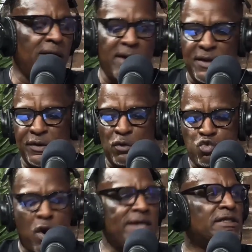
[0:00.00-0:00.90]
and the
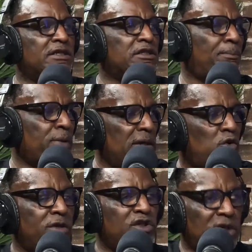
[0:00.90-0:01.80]
racist Supreme
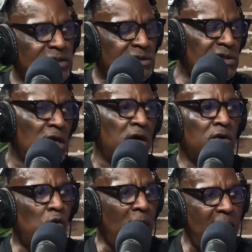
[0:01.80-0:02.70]
Court justice
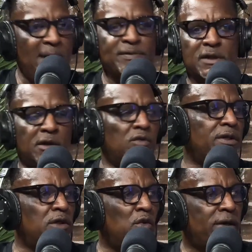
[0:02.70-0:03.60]
who
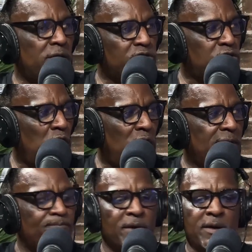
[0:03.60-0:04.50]
absolutely knew what he was doing